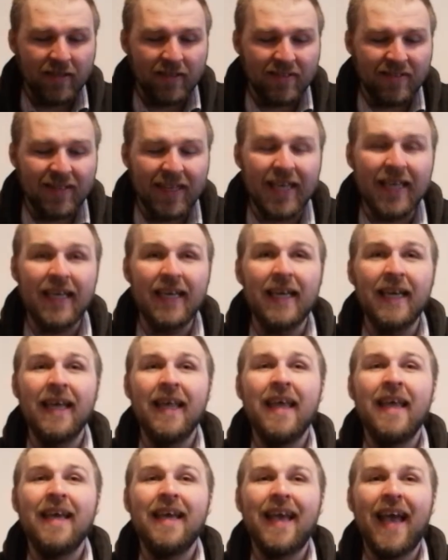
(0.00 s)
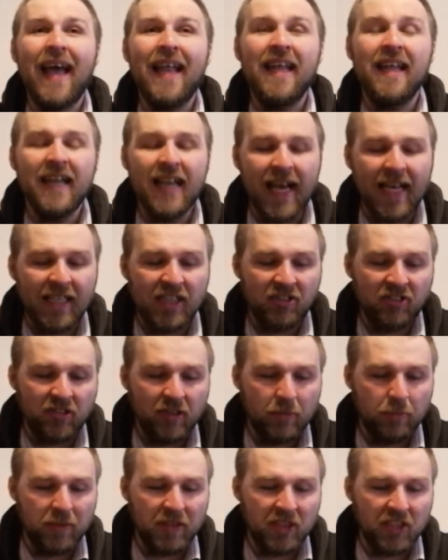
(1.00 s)
sing. Can a
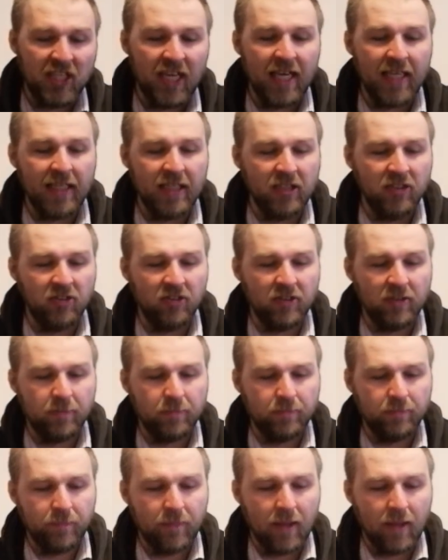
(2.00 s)
nation be changed?